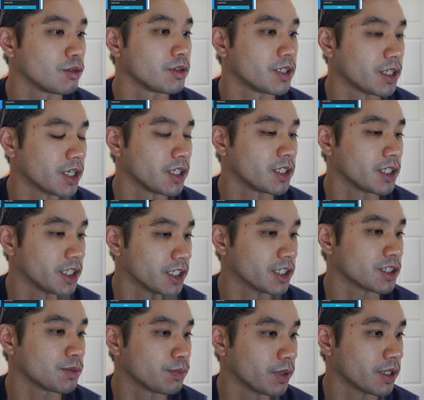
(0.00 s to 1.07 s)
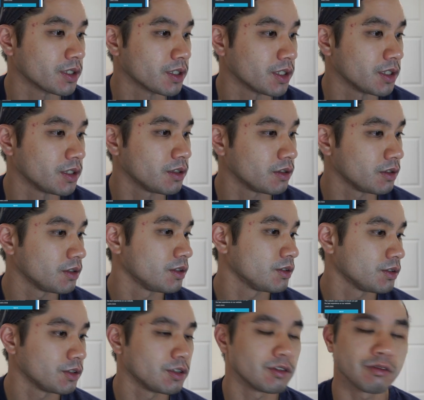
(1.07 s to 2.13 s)
Than he expected.
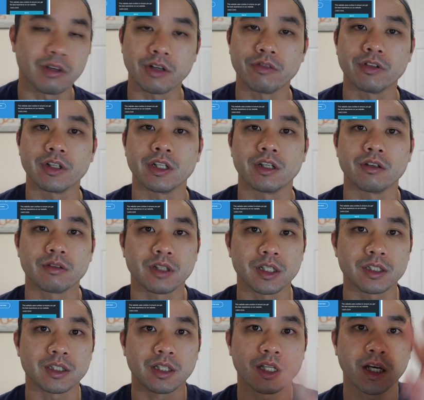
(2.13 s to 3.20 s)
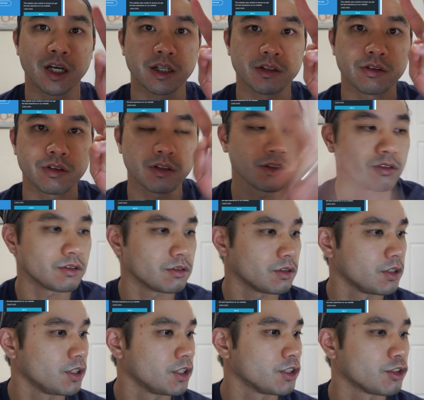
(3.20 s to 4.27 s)
Great video. Thanks a lot,
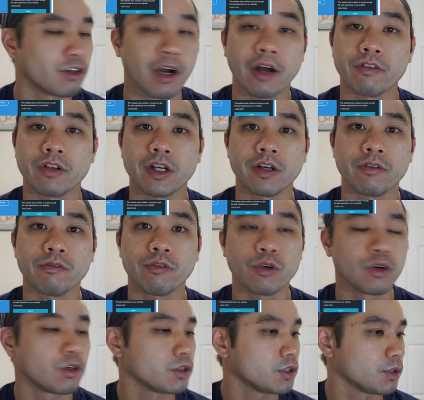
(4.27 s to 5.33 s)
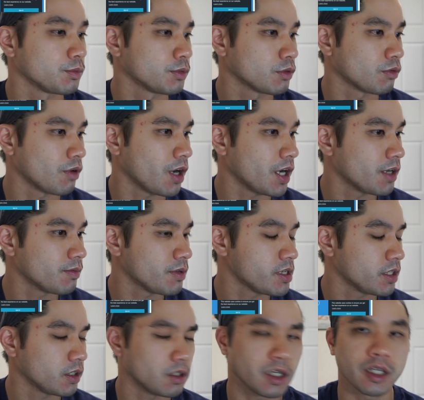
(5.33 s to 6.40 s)
Trav M, for
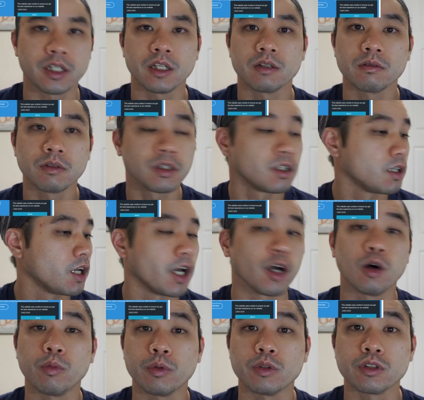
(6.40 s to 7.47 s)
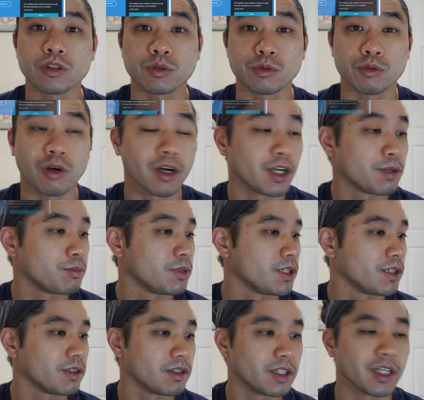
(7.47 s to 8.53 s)
subscribing. I hope you subscribe,
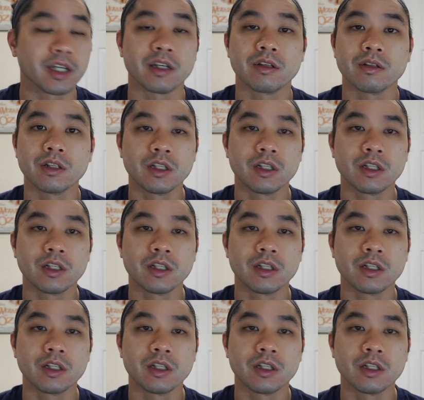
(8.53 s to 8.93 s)
but yeah.